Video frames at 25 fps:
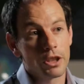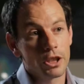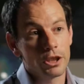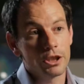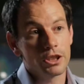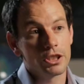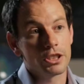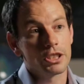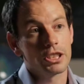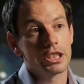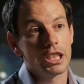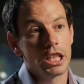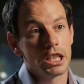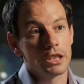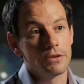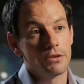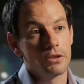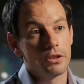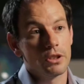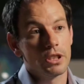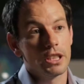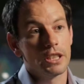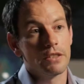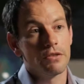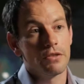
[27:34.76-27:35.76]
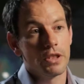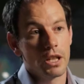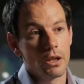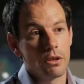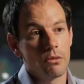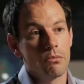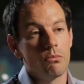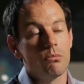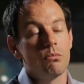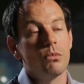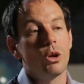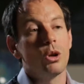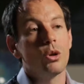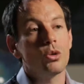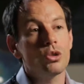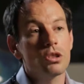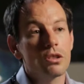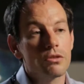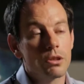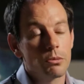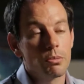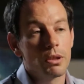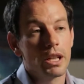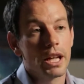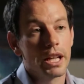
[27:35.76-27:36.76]
very successful. It found most
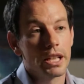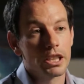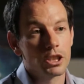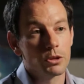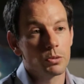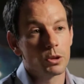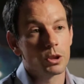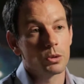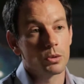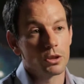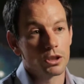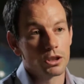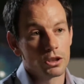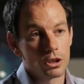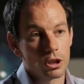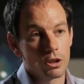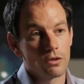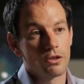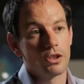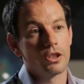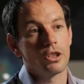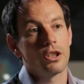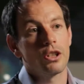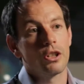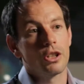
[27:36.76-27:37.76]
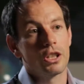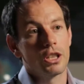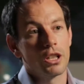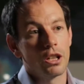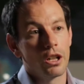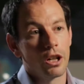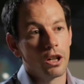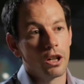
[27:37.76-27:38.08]
of the planets which were discovered early